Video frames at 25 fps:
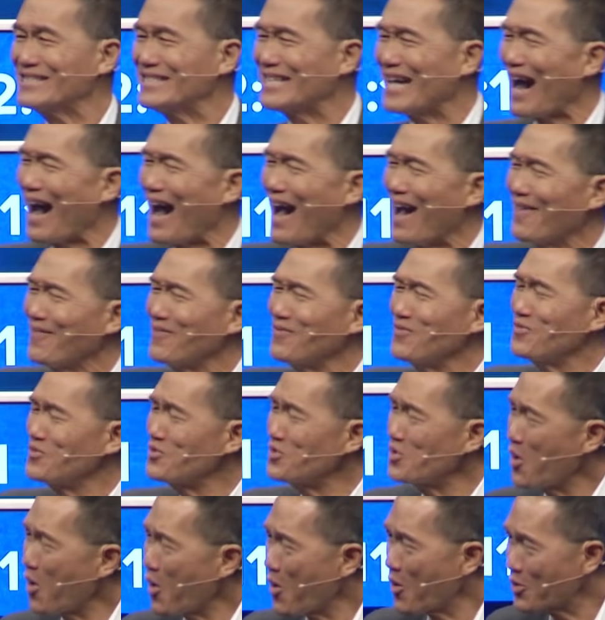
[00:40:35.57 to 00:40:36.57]
God
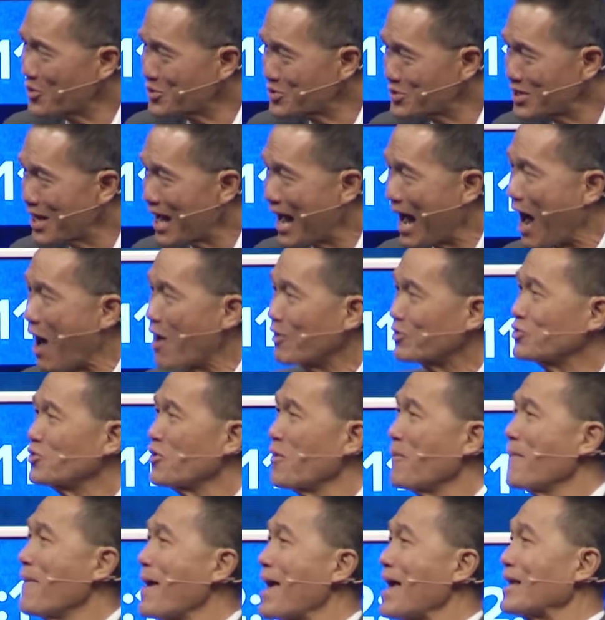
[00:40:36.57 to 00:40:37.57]
knows how
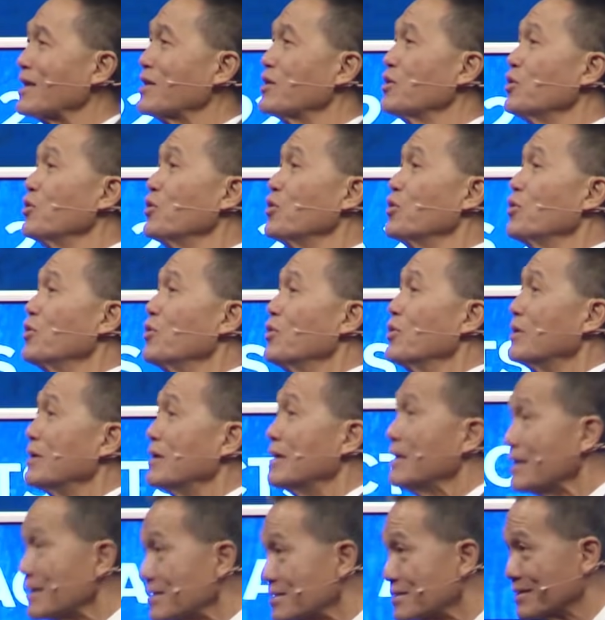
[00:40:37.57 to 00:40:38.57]
to make you
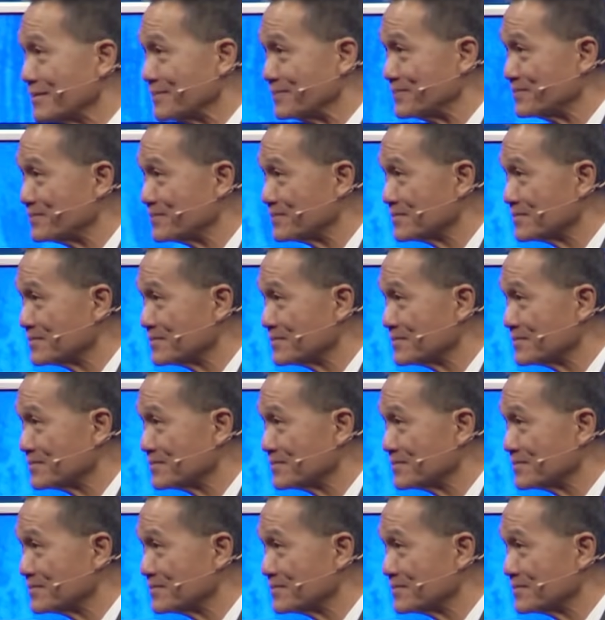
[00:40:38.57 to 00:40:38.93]
listen.